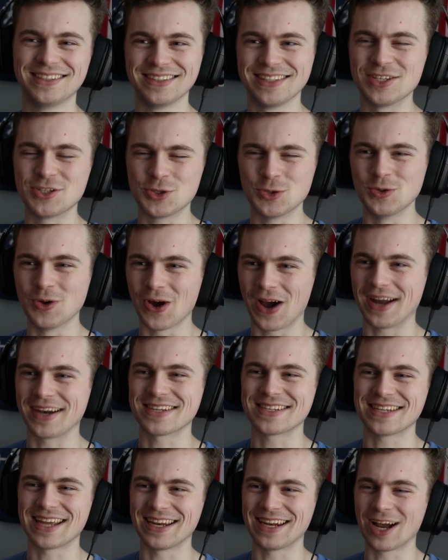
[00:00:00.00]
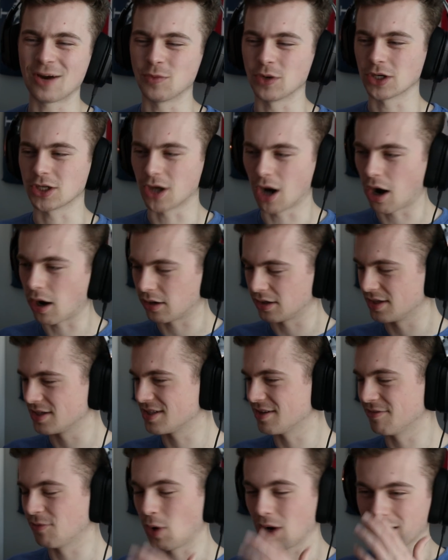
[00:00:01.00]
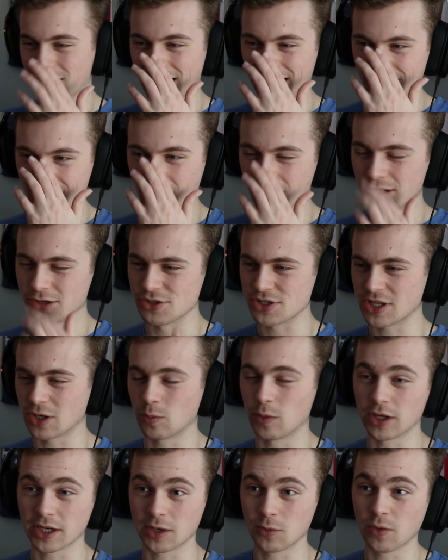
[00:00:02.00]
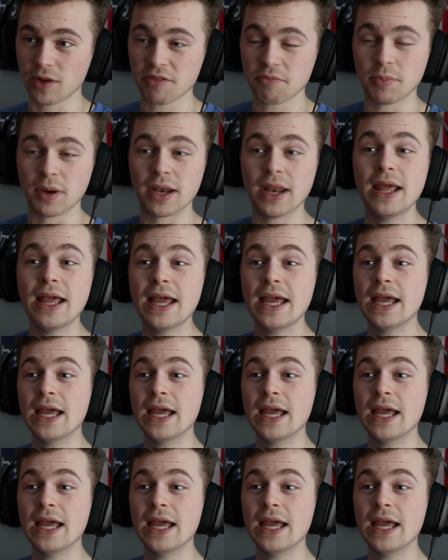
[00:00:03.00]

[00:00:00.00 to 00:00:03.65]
These two know how to stand out regardless of what kind of colors they're working with. But